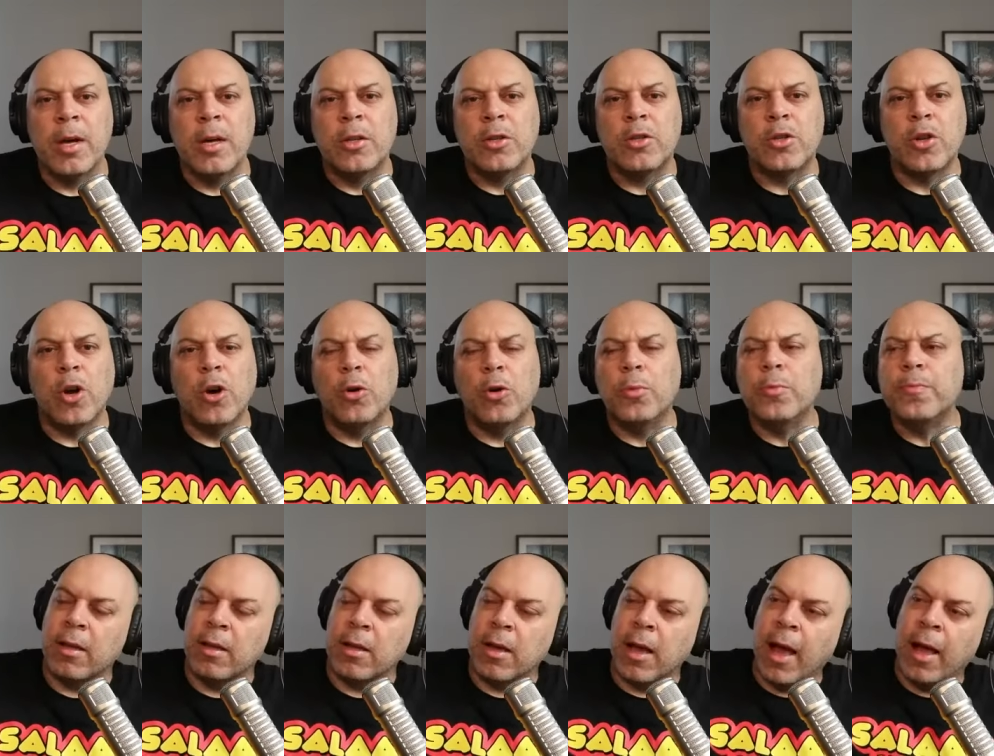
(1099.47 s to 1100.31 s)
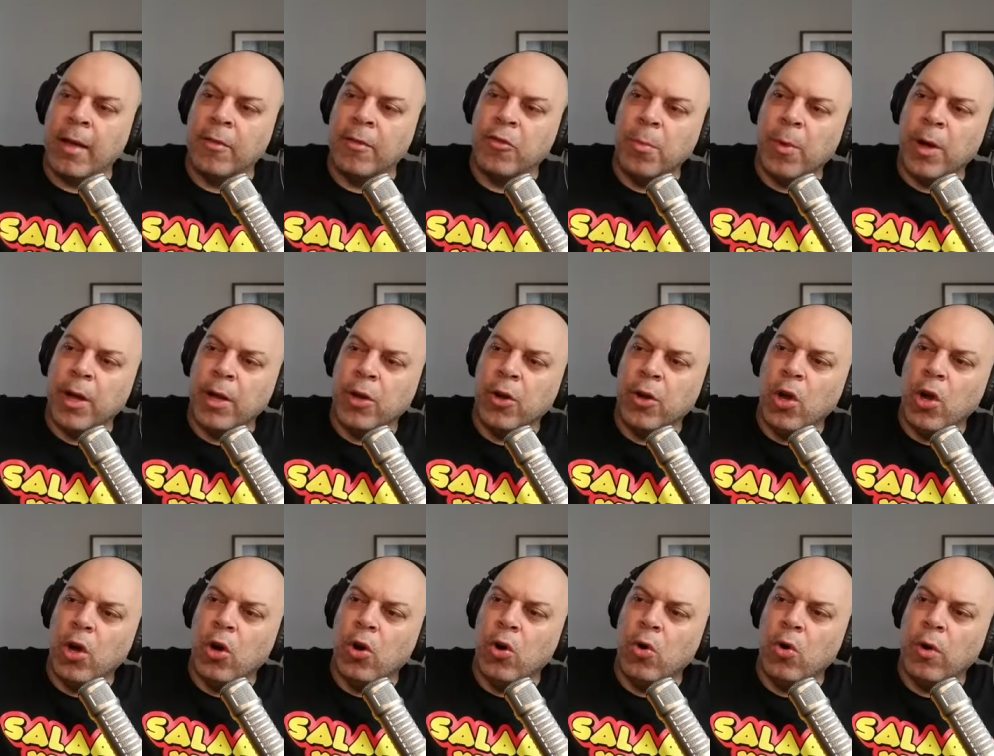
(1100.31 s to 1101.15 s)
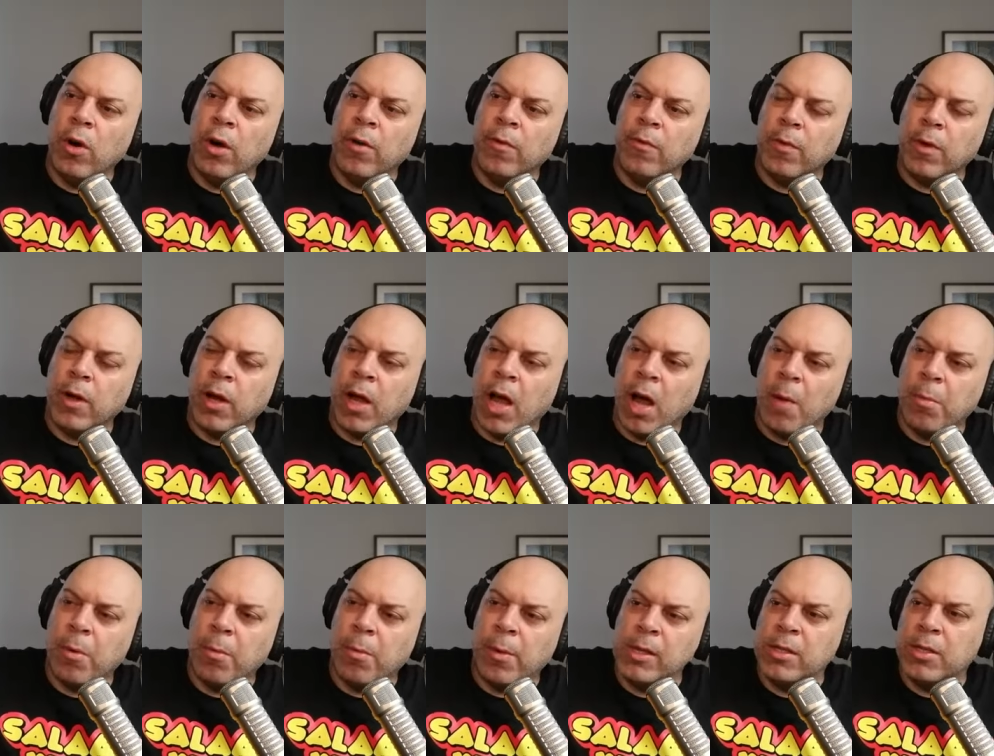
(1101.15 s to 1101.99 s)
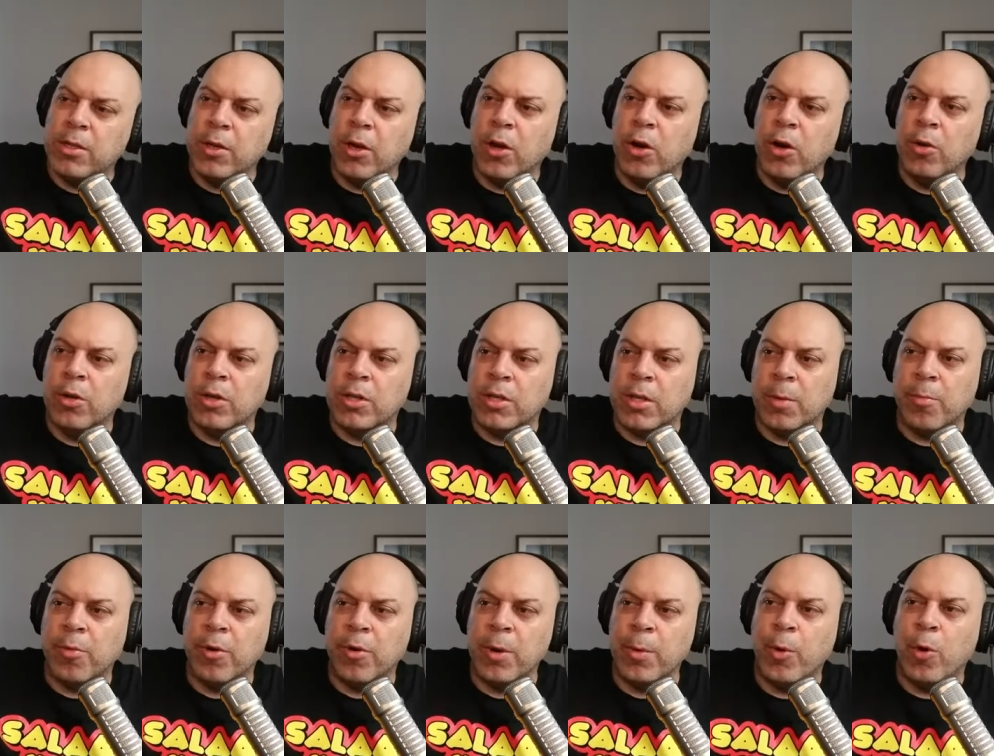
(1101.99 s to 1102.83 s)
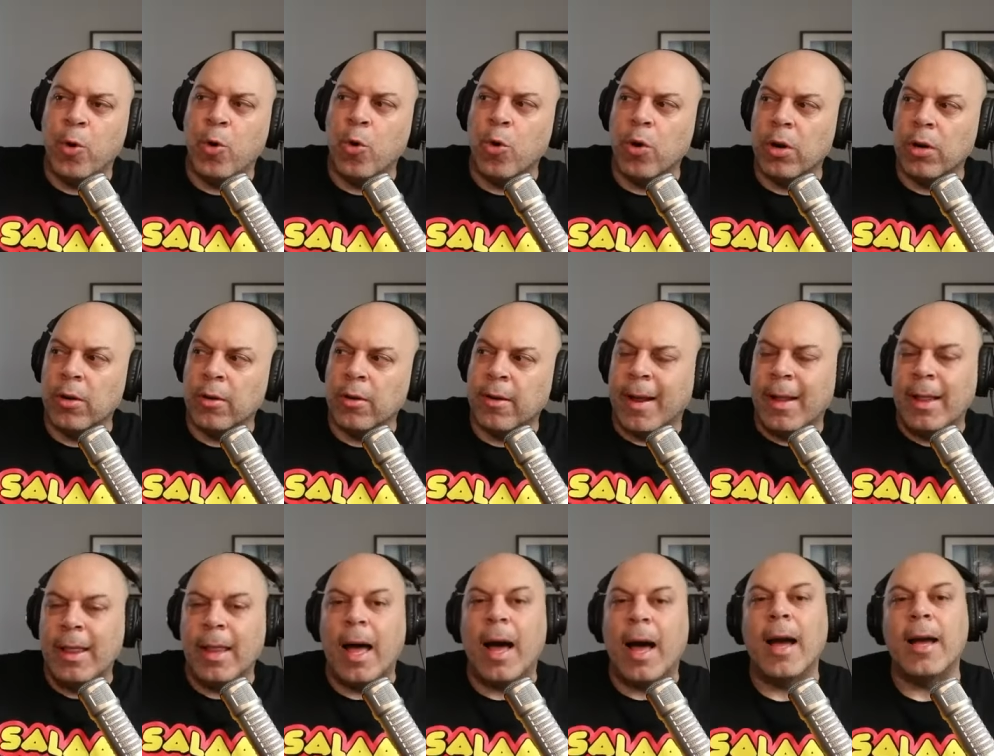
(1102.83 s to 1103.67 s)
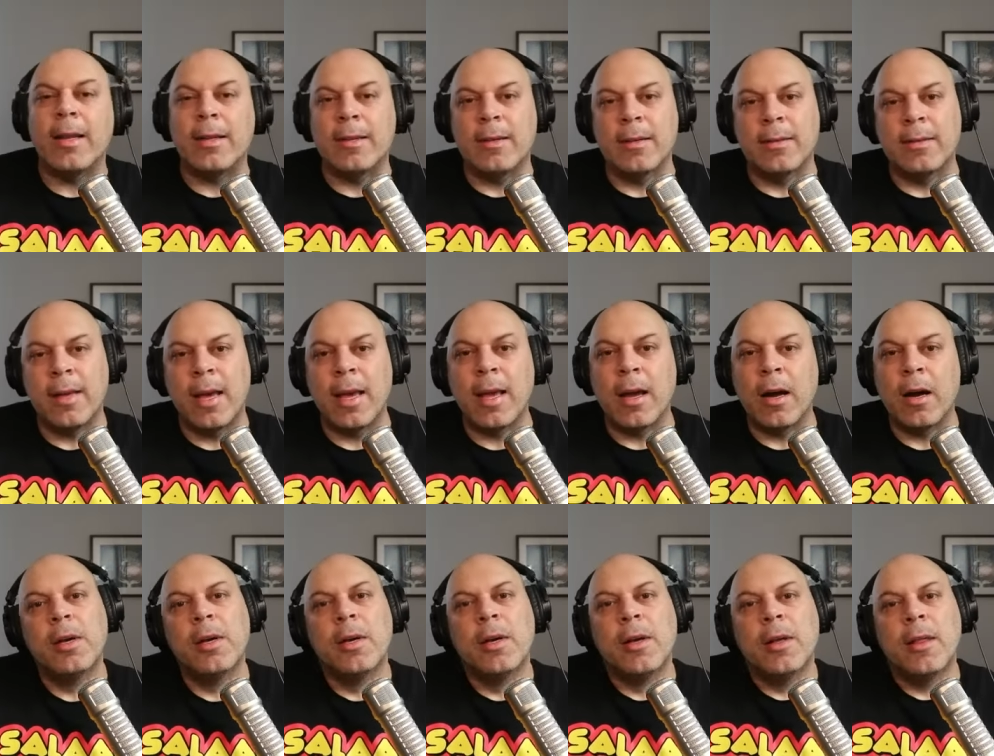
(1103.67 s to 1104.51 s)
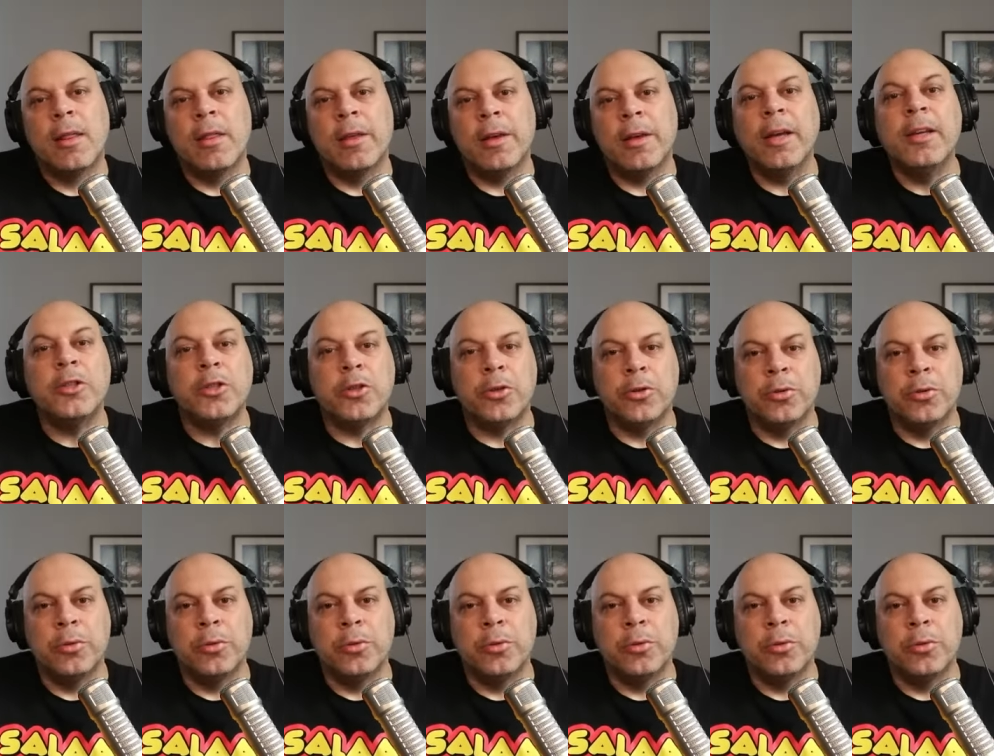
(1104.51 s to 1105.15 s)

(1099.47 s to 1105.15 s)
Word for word: So, as you might know, a couple months ago, the Supreme Court declined to take up the issue,